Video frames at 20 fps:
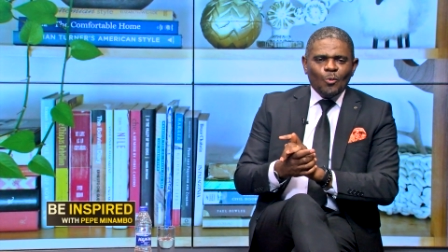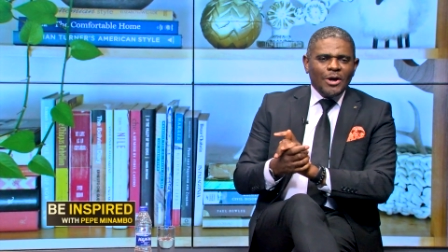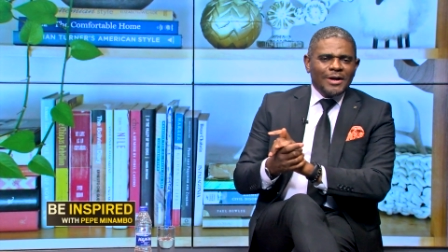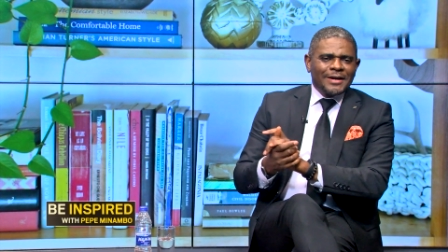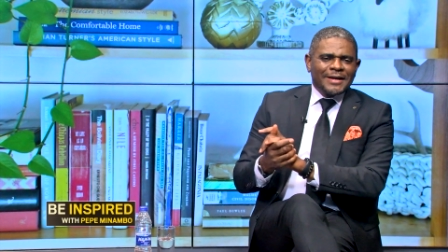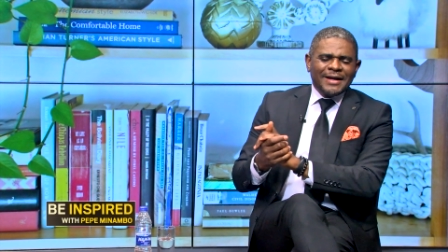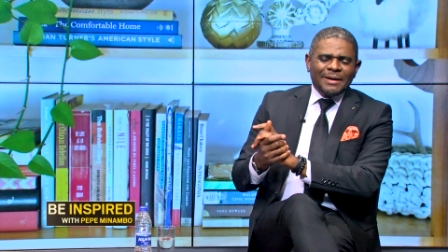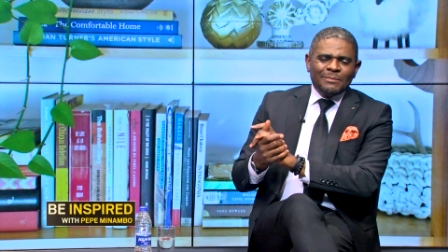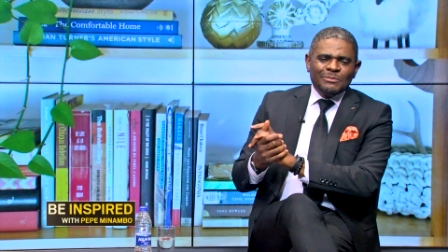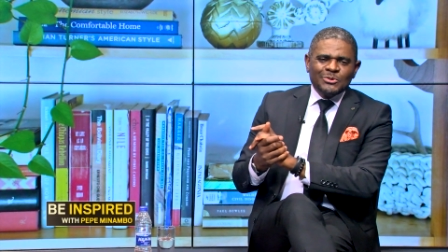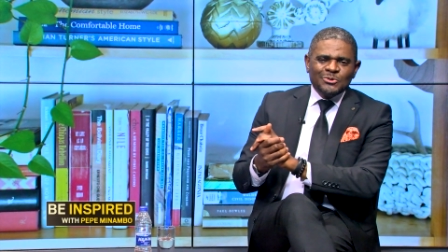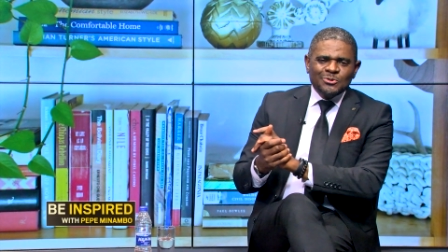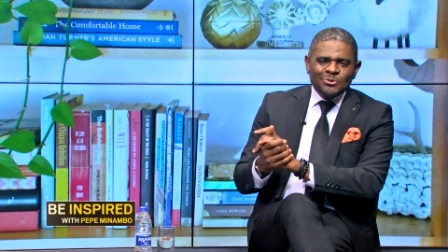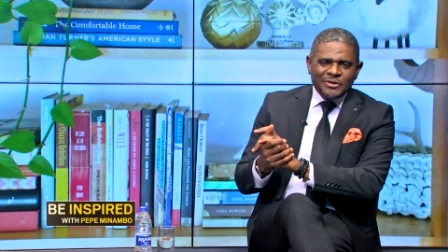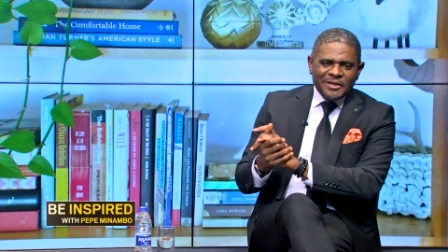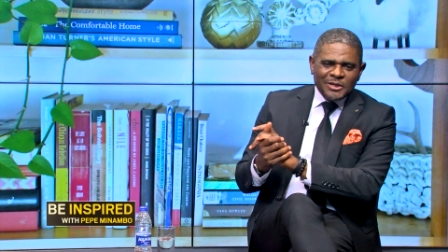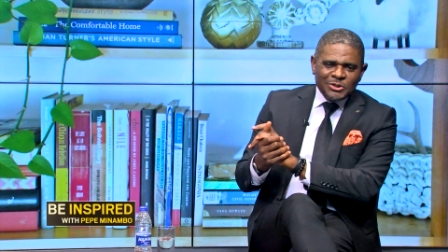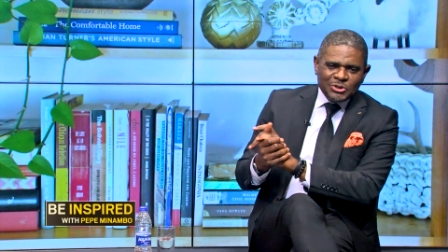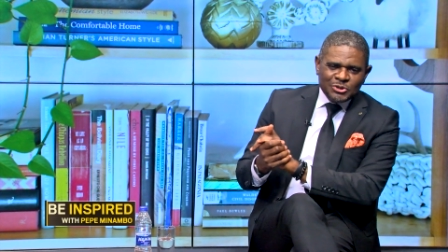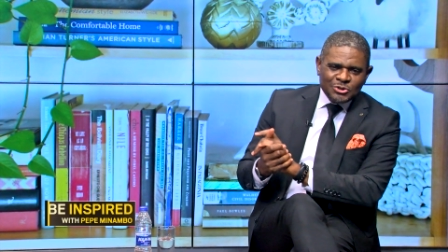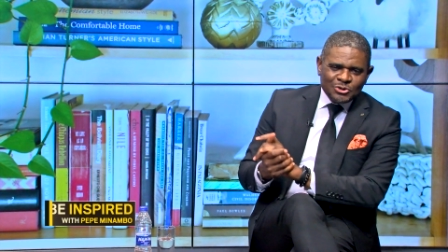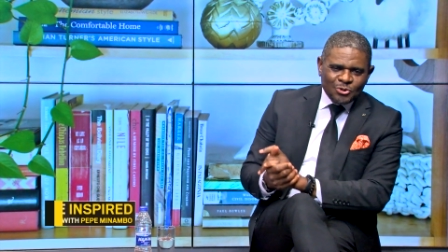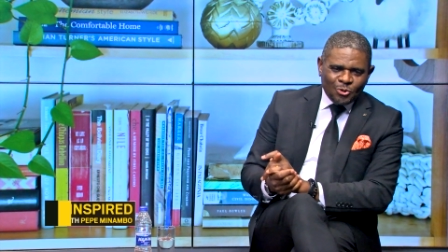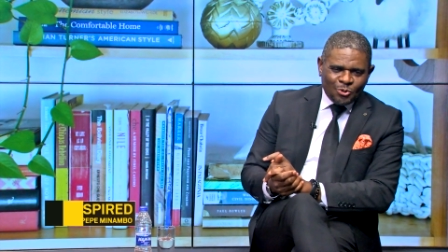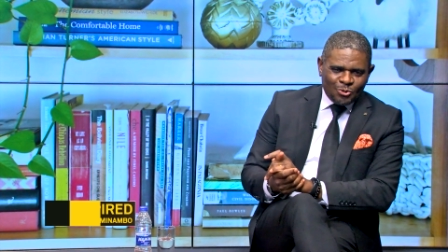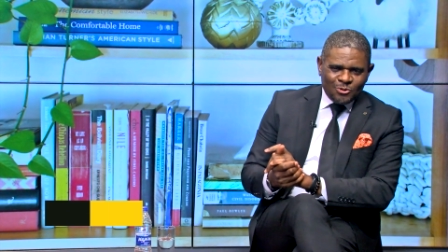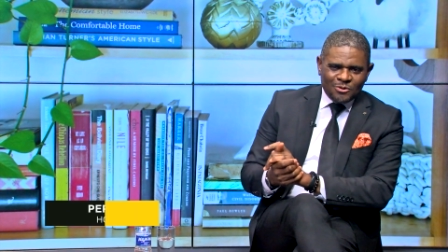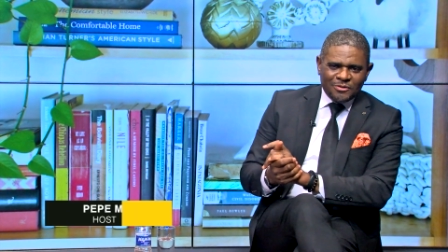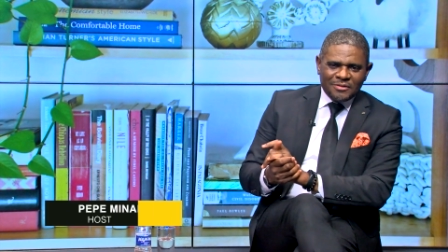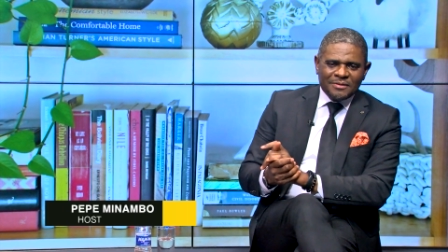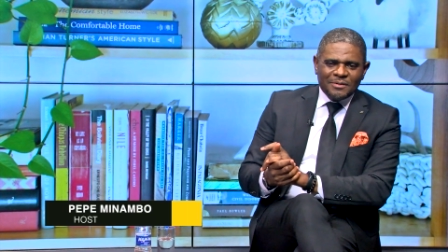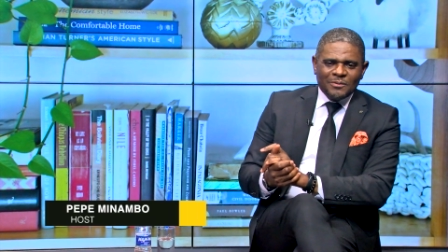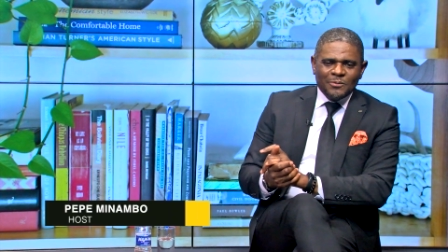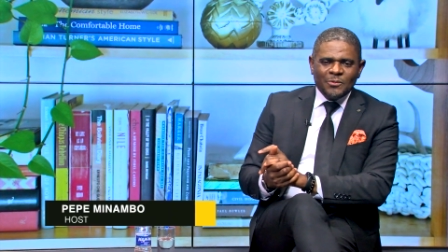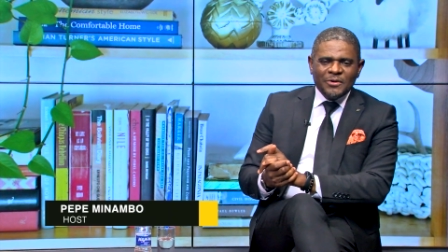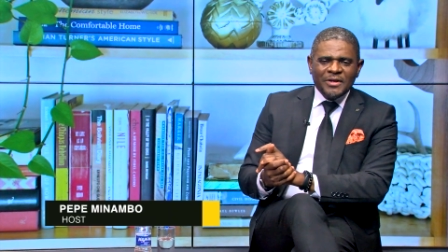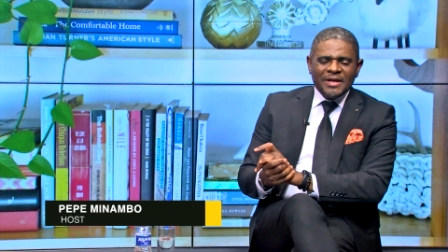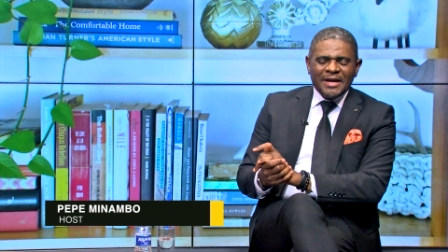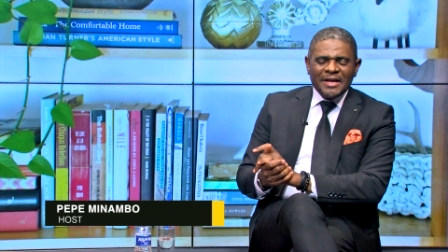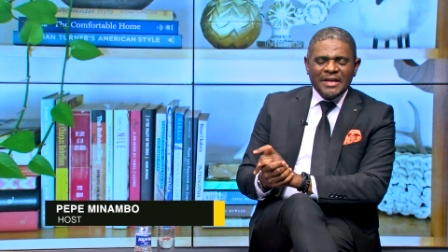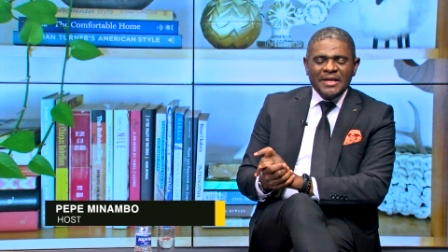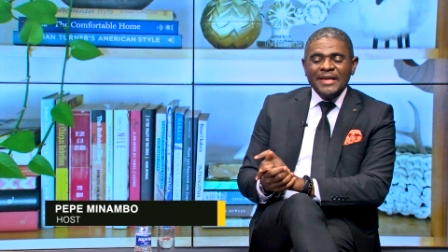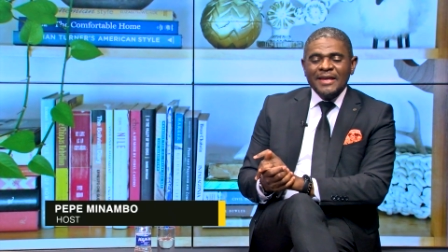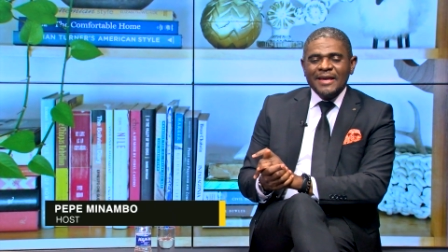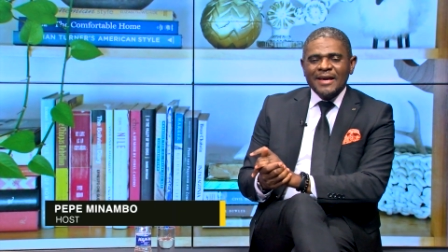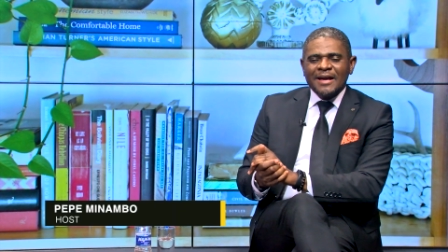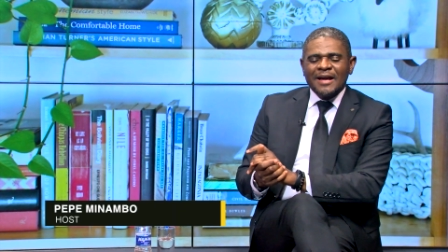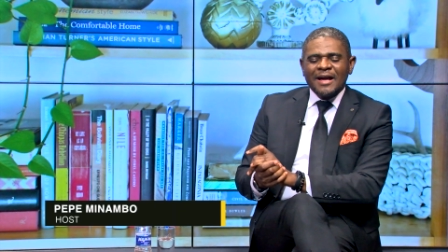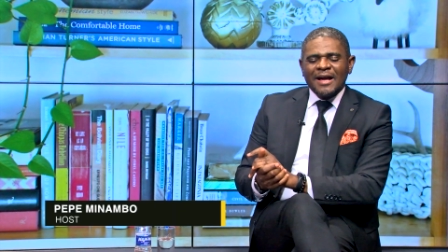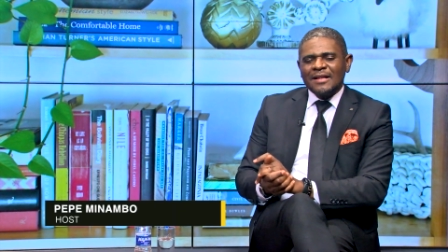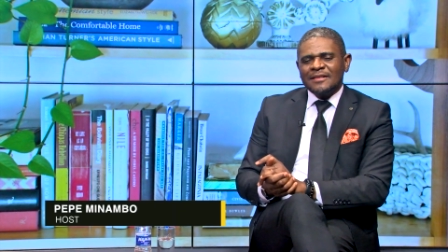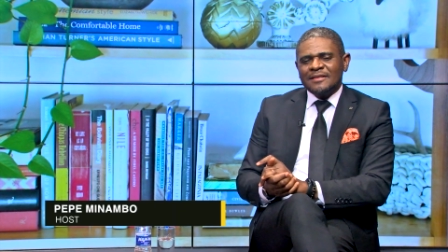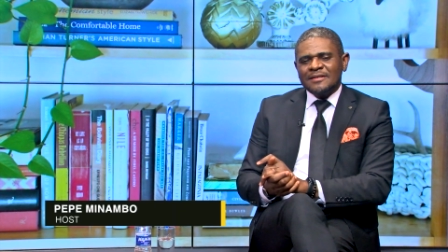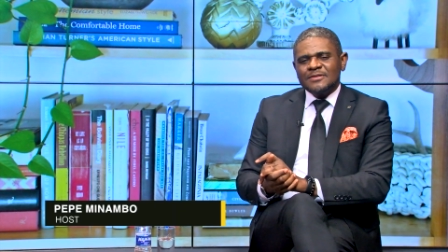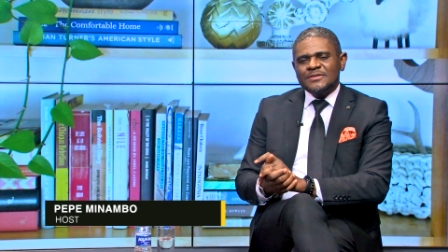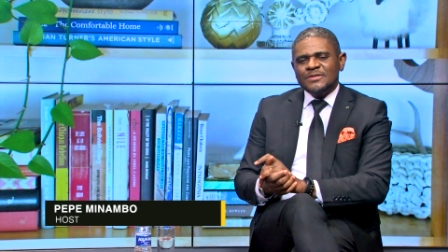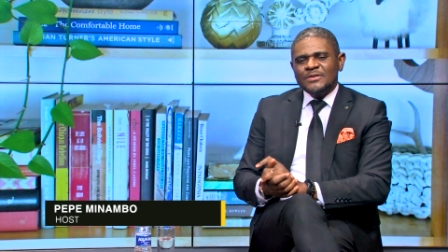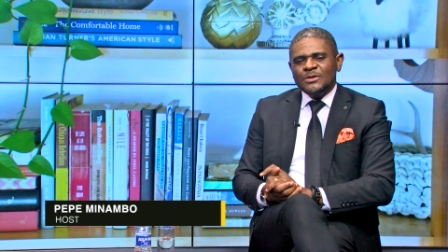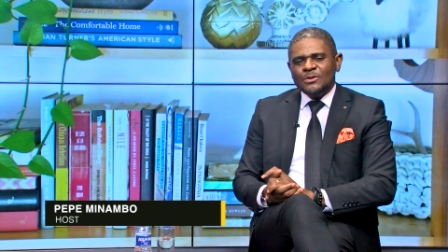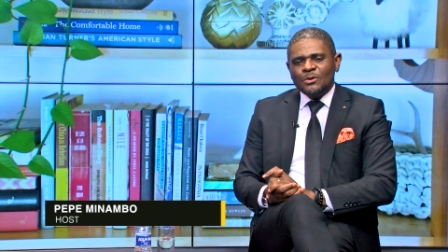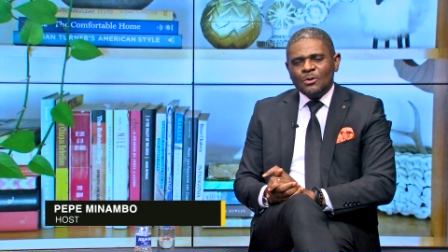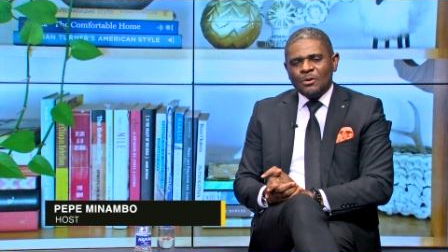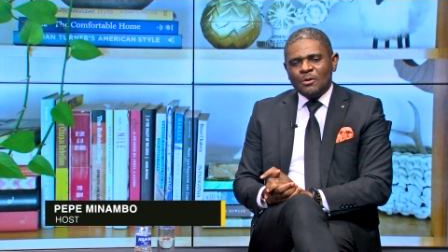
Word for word: Welcome to the show. We are here courtesy